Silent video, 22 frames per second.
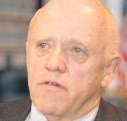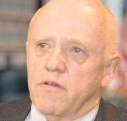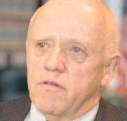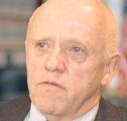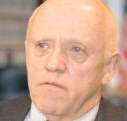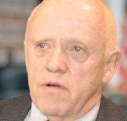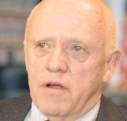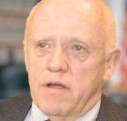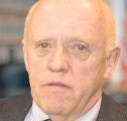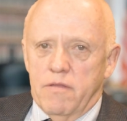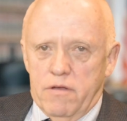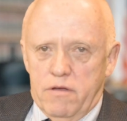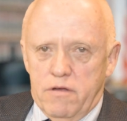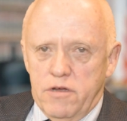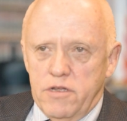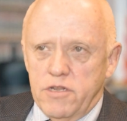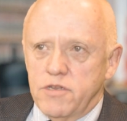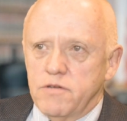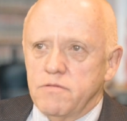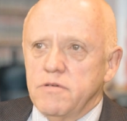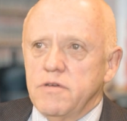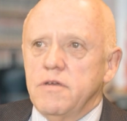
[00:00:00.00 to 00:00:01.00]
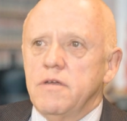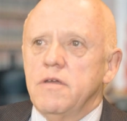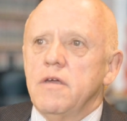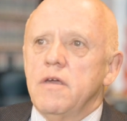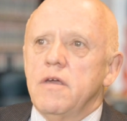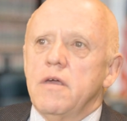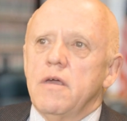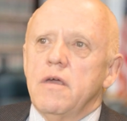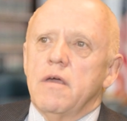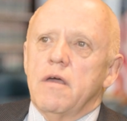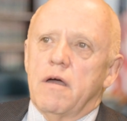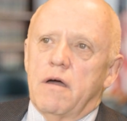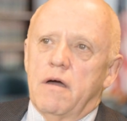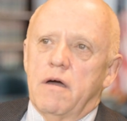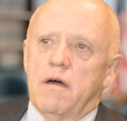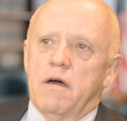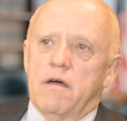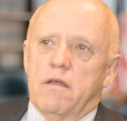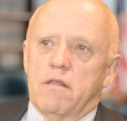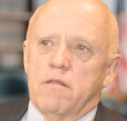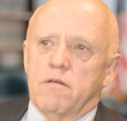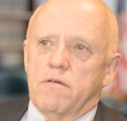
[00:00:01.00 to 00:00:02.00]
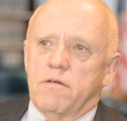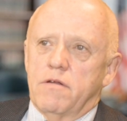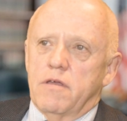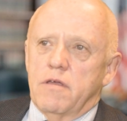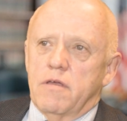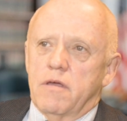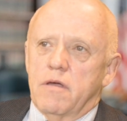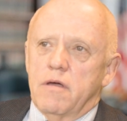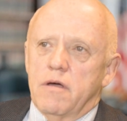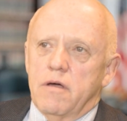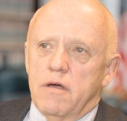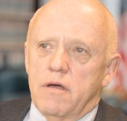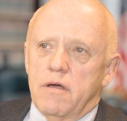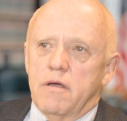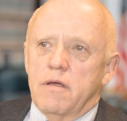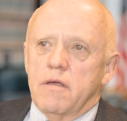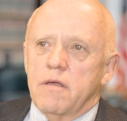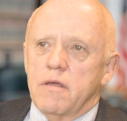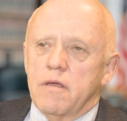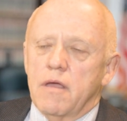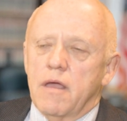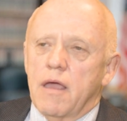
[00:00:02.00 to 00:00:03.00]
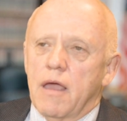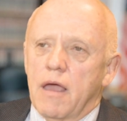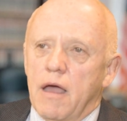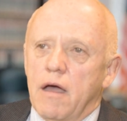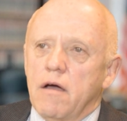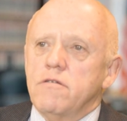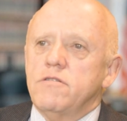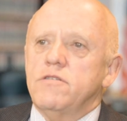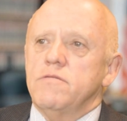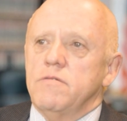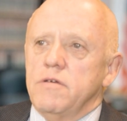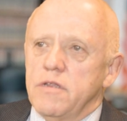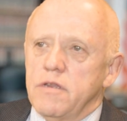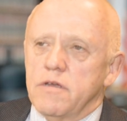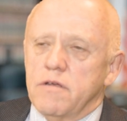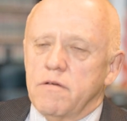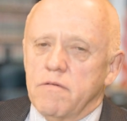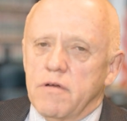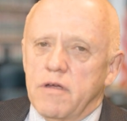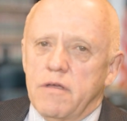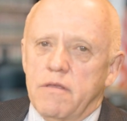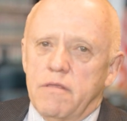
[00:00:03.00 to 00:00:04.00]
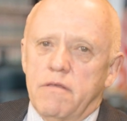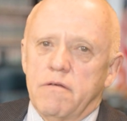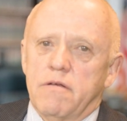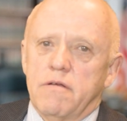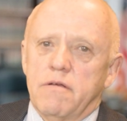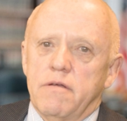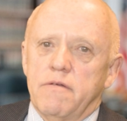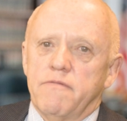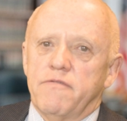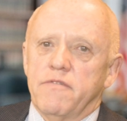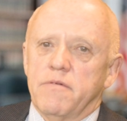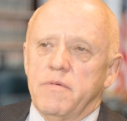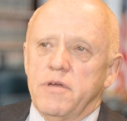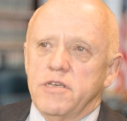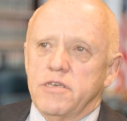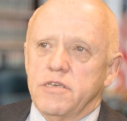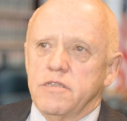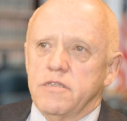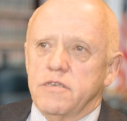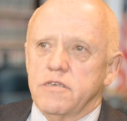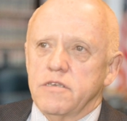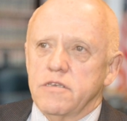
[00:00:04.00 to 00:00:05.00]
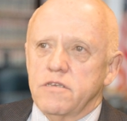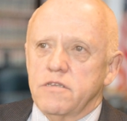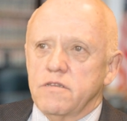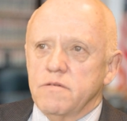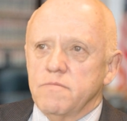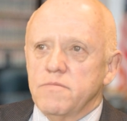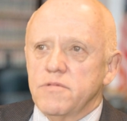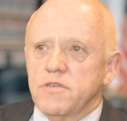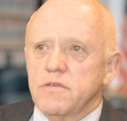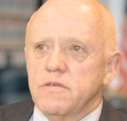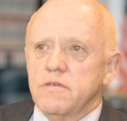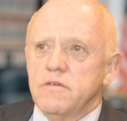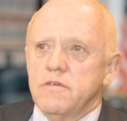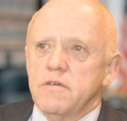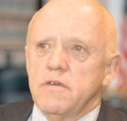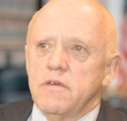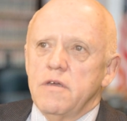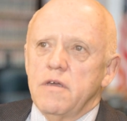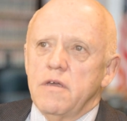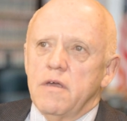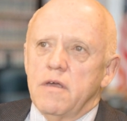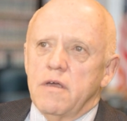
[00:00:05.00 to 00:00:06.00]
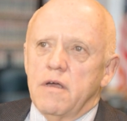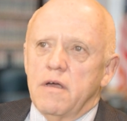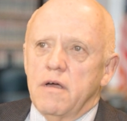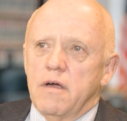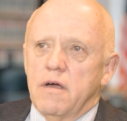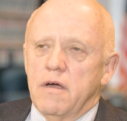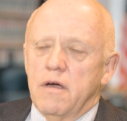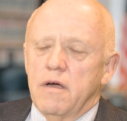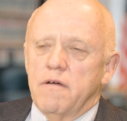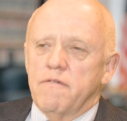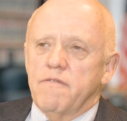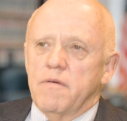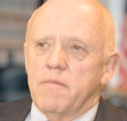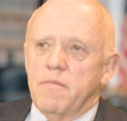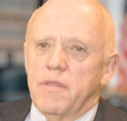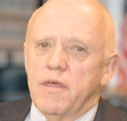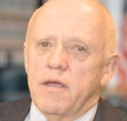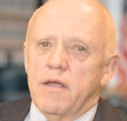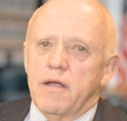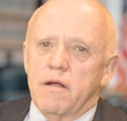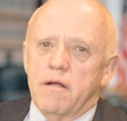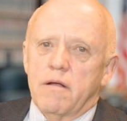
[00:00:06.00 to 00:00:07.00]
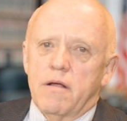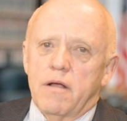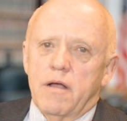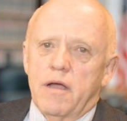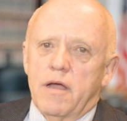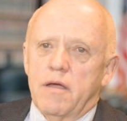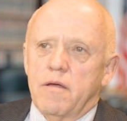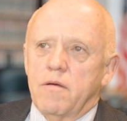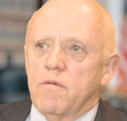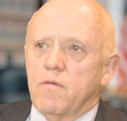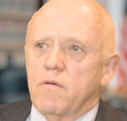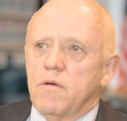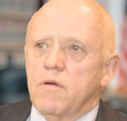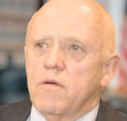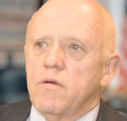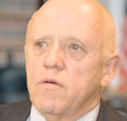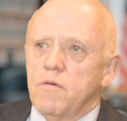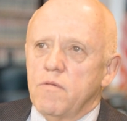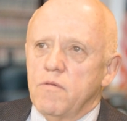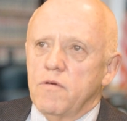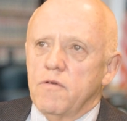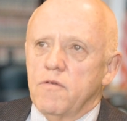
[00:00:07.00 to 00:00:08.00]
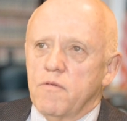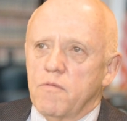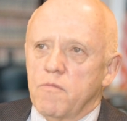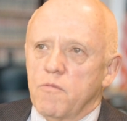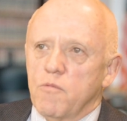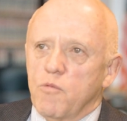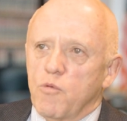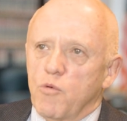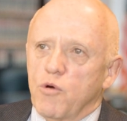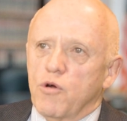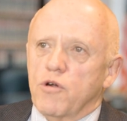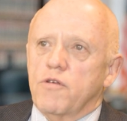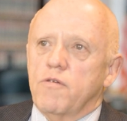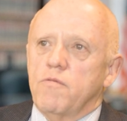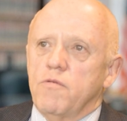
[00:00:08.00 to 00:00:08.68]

around the country learning how to integrate their information systems. From there, I worked